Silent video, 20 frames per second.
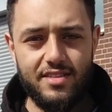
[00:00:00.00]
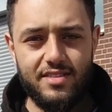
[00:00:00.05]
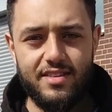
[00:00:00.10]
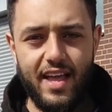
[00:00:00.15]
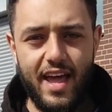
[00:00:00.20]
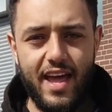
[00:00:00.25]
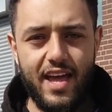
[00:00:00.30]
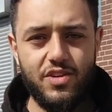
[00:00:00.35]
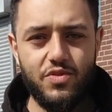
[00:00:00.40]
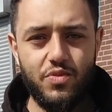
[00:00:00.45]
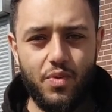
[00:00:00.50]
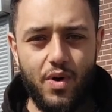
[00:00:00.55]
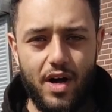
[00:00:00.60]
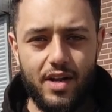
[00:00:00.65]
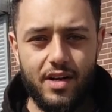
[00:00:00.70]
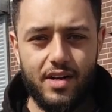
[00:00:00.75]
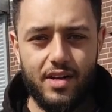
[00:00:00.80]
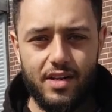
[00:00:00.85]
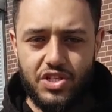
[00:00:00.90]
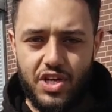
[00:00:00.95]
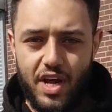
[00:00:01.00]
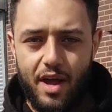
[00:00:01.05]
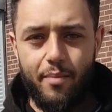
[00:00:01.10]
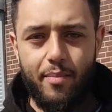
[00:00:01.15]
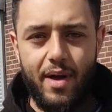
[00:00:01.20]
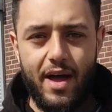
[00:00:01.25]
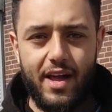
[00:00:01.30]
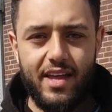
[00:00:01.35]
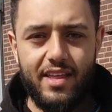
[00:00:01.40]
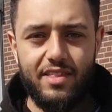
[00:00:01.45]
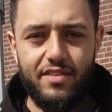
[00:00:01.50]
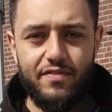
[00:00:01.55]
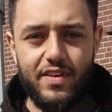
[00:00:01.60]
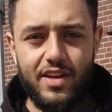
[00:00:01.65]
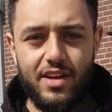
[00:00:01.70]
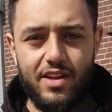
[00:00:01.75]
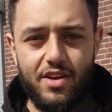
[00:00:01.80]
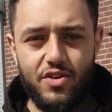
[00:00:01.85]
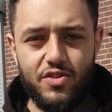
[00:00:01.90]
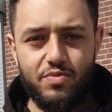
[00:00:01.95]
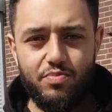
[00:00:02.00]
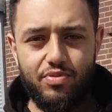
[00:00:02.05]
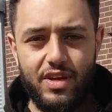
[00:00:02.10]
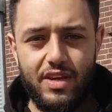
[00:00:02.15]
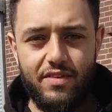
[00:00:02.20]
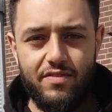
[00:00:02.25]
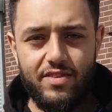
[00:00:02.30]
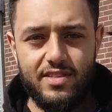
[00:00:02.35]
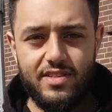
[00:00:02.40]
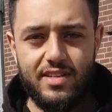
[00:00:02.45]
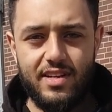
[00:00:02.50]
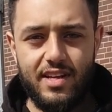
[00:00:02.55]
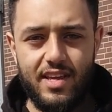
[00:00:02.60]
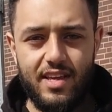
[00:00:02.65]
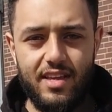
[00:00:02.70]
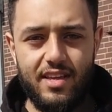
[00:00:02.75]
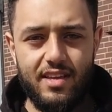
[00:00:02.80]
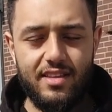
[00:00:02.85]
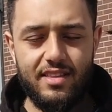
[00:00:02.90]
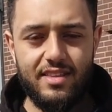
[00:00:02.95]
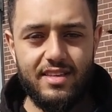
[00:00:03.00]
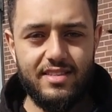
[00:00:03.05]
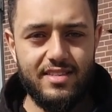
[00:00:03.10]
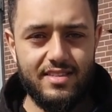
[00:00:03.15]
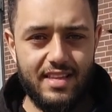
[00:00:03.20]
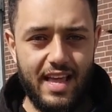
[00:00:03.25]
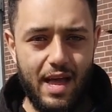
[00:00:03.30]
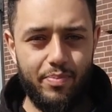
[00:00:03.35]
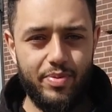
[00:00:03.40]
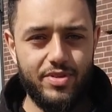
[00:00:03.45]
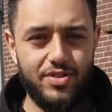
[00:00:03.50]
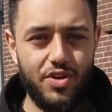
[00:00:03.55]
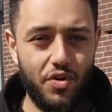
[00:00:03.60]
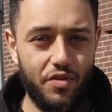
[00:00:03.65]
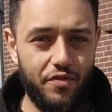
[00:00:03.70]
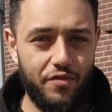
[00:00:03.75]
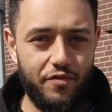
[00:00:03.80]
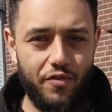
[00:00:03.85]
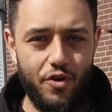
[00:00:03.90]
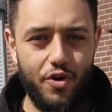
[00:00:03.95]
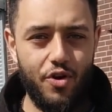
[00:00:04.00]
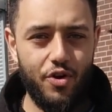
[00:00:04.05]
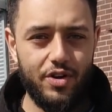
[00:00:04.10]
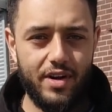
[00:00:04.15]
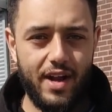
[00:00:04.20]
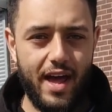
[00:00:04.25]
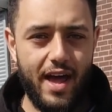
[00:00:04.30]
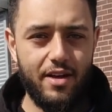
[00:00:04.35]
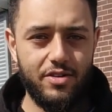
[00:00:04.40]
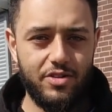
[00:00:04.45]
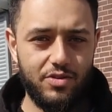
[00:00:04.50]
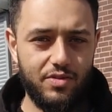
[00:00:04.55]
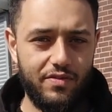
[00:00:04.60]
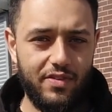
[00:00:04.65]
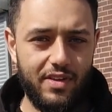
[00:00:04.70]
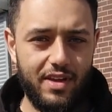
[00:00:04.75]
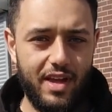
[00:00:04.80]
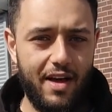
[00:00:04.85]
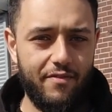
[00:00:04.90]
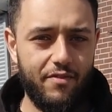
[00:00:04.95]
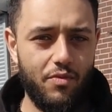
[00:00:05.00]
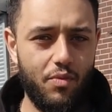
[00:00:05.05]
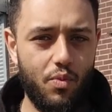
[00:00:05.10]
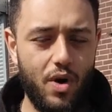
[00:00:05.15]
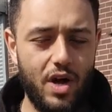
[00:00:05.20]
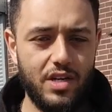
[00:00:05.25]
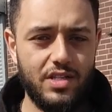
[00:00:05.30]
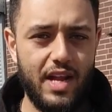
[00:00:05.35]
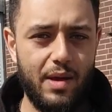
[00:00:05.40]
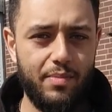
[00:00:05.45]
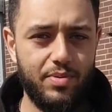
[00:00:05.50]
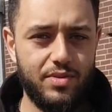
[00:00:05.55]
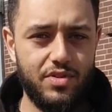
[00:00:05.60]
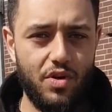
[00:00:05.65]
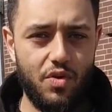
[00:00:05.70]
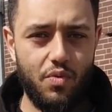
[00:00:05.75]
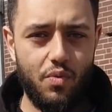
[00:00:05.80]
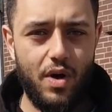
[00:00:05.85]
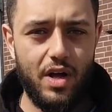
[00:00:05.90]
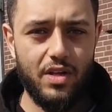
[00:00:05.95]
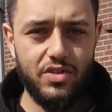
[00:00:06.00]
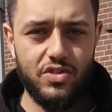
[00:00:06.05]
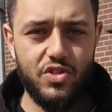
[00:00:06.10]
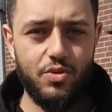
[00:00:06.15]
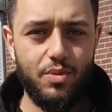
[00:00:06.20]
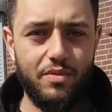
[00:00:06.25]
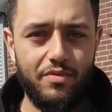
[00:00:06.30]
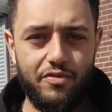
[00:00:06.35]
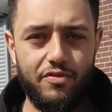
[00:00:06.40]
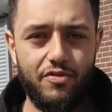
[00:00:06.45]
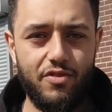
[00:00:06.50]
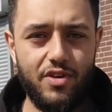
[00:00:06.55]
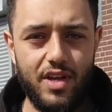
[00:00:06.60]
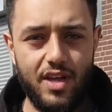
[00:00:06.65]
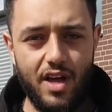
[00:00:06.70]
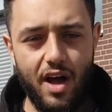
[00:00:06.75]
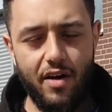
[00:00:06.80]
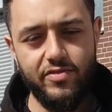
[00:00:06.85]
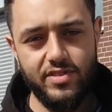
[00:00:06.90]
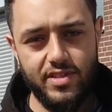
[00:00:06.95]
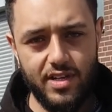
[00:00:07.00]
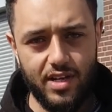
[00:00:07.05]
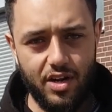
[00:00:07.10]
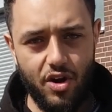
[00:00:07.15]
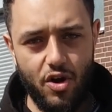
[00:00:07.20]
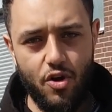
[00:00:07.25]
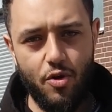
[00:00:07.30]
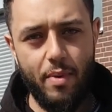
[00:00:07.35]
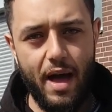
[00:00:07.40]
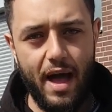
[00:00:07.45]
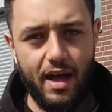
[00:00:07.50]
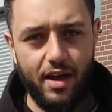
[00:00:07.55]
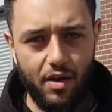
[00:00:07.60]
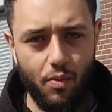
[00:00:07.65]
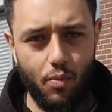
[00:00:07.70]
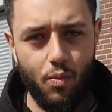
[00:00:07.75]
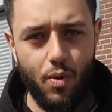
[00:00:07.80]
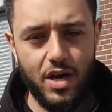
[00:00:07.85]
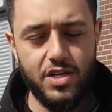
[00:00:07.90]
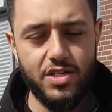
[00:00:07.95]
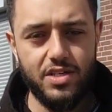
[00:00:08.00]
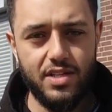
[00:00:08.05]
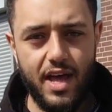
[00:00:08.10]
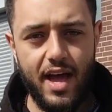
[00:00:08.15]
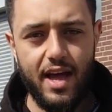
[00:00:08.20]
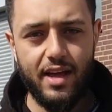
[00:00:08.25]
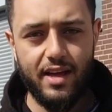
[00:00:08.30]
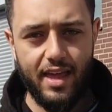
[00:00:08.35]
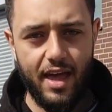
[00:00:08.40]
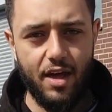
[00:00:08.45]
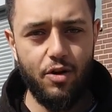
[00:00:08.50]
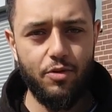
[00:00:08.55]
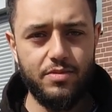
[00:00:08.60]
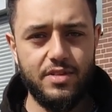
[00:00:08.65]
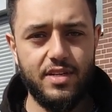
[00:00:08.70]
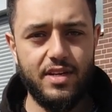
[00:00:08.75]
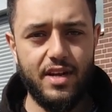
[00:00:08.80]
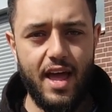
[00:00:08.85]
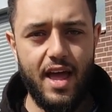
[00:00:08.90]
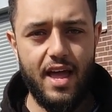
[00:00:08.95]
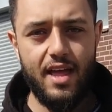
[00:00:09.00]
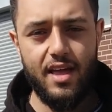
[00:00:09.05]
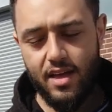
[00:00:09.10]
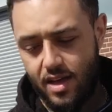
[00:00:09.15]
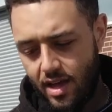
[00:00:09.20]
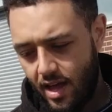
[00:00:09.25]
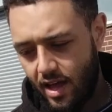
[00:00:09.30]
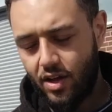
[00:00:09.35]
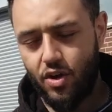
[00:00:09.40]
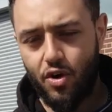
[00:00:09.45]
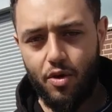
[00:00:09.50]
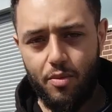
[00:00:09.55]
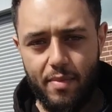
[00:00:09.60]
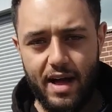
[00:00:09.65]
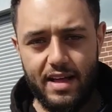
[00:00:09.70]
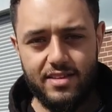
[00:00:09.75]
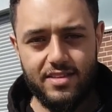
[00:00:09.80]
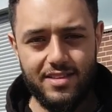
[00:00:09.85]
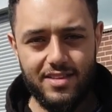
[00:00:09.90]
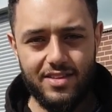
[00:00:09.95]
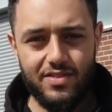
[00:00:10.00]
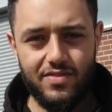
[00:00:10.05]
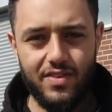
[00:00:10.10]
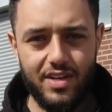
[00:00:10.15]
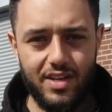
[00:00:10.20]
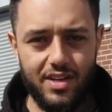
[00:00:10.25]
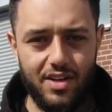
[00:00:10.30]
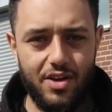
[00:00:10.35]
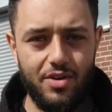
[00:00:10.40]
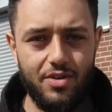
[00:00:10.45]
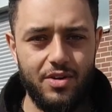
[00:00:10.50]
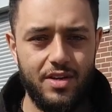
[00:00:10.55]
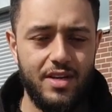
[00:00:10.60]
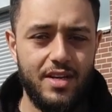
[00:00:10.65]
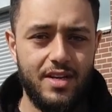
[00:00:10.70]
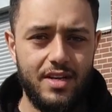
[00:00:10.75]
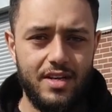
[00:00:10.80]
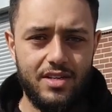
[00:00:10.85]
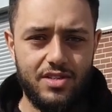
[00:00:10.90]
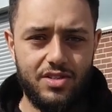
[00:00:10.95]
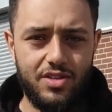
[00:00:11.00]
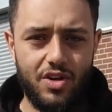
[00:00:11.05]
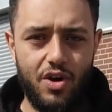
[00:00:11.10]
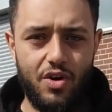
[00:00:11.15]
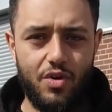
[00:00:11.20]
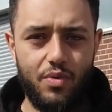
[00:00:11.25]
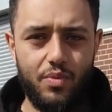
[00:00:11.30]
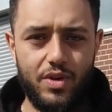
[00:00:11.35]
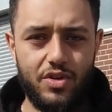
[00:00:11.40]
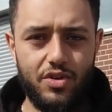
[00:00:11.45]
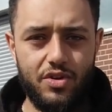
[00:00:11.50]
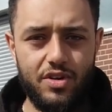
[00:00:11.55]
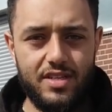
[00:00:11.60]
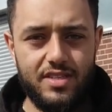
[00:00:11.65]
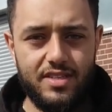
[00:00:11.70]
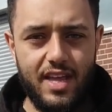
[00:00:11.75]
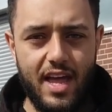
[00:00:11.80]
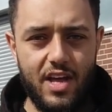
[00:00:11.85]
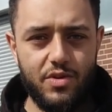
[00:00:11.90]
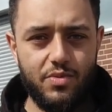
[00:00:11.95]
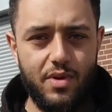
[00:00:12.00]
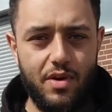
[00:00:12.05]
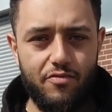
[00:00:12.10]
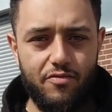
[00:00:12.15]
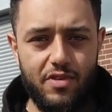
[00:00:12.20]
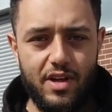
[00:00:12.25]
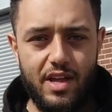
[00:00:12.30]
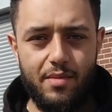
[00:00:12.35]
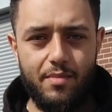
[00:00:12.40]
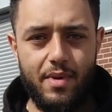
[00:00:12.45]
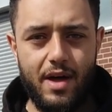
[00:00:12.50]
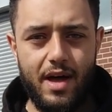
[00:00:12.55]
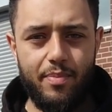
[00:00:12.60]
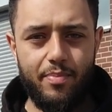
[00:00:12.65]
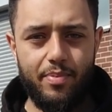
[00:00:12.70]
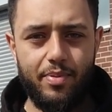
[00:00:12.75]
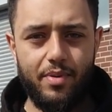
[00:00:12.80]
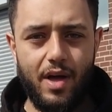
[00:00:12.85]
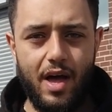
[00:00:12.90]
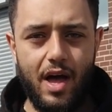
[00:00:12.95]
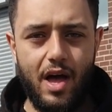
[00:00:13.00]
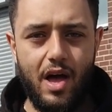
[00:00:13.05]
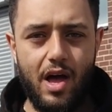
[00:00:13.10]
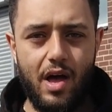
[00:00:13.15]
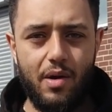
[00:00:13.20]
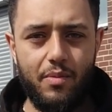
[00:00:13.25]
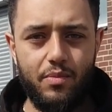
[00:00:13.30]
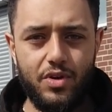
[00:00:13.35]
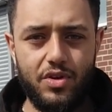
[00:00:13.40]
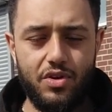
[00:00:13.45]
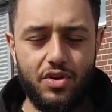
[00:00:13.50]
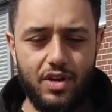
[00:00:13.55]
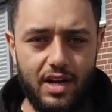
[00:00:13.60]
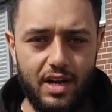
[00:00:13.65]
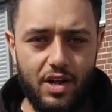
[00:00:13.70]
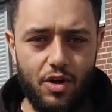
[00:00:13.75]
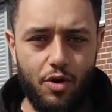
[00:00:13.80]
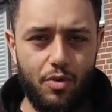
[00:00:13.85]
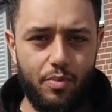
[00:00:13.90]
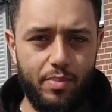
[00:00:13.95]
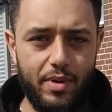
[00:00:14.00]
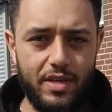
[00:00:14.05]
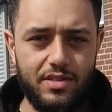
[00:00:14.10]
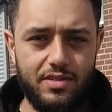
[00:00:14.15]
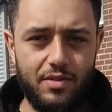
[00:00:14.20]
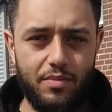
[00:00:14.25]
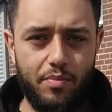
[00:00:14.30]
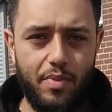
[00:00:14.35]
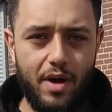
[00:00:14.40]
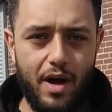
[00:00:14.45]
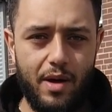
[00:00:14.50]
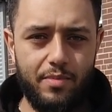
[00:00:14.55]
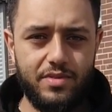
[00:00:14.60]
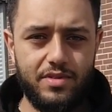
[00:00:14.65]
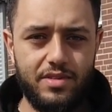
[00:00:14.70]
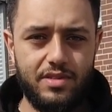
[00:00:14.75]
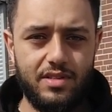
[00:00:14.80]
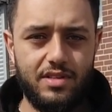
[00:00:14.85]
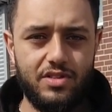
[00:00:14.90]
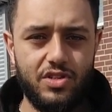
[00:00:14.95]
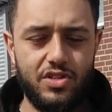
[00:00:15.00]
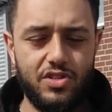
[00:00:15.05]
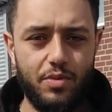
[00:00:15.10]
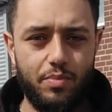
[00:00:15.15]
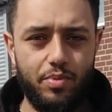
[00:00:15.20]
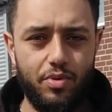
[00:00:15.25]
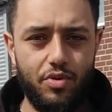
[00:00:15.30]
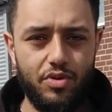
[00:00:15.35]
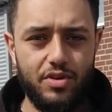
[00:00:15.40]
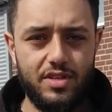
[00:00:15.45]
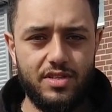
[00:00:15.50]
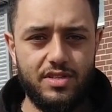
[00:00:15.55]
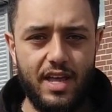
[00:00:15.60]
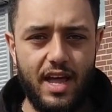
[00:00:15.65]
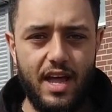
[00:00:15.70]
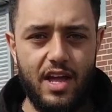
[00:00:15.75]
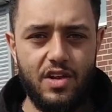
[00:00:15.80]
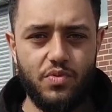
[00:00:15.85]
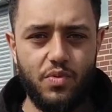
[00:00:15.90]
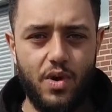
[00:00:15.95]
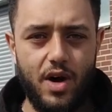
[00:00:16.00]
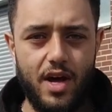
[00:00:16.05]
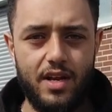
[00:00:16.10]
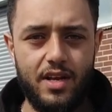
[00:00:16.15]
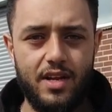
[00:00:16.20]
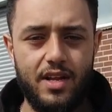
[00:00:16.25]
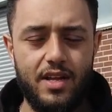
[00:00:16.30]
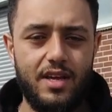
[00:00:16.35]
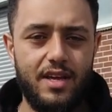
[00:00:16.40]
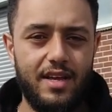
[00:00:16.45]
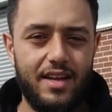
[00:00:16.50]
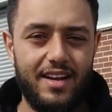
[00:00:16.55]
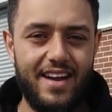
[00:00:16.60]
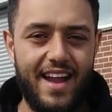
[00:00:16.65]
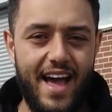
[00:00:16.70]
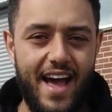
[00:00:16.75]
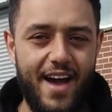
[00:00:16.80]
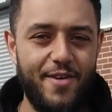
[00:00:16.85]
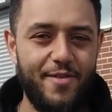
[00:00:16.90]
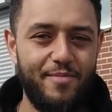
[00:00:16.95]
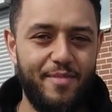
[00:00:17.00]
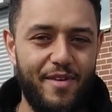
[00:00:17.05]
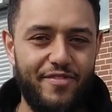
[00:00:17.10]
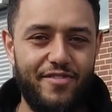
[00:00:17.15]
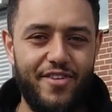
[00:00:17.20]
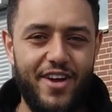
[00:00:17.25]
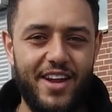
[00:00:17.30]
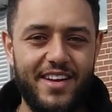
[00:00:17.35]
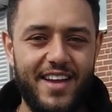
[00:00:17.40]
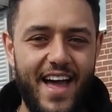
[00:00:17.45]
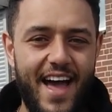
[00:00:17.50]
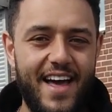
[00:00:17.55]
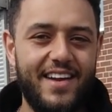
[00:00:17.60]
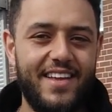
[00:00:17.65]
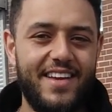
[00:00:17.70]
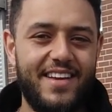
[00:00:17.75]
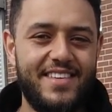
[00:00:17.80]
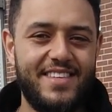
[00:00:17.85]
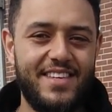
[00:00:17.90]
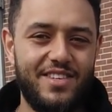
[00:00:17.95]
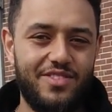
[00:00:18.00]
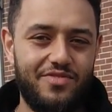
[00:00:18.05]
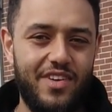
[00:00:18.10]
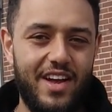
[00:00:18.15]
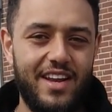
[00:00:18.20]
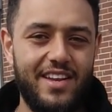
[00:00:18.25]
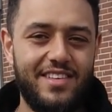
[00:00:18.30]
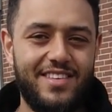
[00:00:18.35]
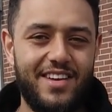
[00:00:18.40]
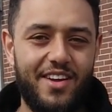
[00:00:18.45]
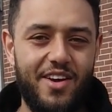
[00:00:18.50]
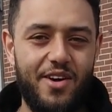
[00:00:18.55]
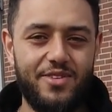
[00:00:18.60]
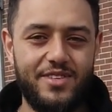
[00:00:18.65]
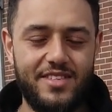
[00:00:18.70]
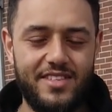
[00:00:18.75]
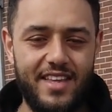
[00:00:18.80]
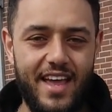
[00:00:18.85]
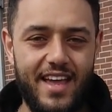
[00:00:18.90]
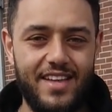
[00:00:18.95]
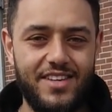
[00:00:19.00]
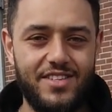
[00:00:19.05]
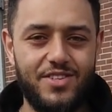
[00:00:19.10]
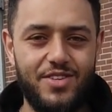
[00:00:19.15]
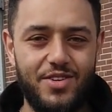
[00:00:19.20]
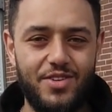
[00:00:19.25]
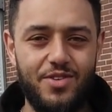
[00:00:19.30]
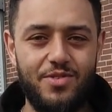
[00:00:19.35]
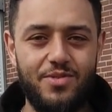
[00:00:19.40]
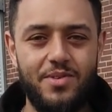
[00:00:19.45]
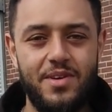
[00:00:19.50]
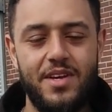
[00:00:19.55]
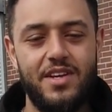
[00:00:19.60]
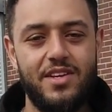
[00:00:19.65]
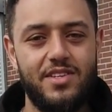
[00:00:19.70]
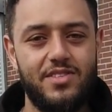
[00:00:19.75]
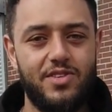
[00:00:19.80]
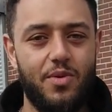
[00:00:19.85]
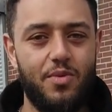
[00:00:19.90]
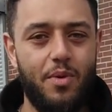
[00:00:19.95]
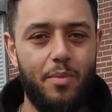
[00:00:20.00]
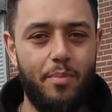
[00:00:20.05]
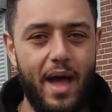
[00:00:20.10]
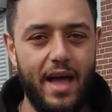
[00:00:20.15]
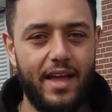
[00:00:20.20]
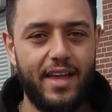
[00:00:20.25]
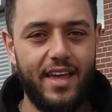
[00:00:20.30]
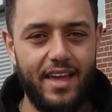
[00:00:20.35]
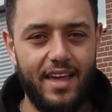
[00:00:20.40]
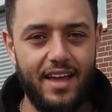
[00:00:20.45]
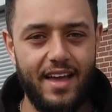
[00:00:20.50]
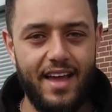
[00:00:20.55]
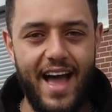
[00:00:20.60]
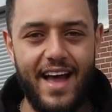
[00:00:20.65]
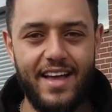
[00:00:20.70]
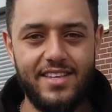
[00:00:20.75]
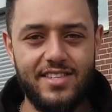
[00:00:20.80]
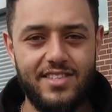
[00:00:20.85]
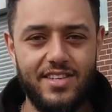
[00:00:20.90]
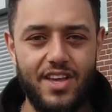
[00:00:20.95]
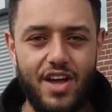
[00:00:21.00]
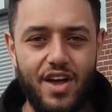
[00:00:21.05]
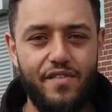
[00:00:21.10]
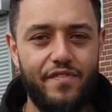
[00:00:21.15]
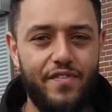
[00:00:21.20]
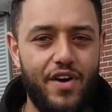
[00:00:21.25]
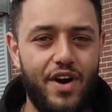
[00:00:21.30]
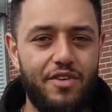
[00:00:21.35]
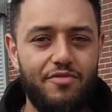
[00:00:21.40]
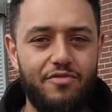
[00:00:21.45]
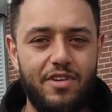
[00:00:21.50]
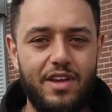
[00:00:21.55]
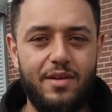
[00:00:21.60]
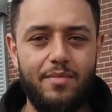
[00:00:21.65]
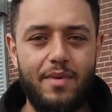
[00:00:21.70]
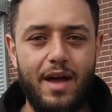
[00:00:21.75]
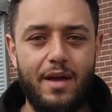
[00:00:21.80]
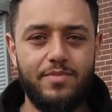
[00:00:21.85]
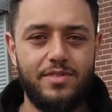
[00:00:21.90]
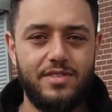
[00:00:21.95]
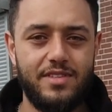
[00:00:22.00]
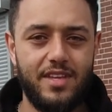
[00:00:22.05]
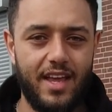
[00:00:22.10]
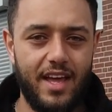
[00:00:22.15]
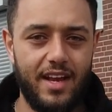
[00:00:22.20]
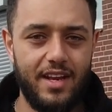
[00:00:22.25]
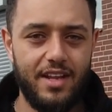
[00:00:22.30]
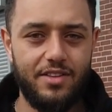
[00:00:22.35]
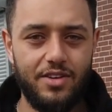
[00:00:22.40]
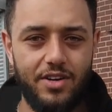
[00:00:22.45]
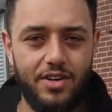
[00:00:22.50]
stage 1. Check back in the videos previously. This is episode 4 now, so if you haven't watched episode 1, 2 and 3, obviously go back and watch that, get up to date and come back to this video. So we've done the stage 1 remap, we've done a little bits and bobs to support the stage 1. Now my friend Alex is ready to go stage 2, so we're back here at Certified Remaps to get it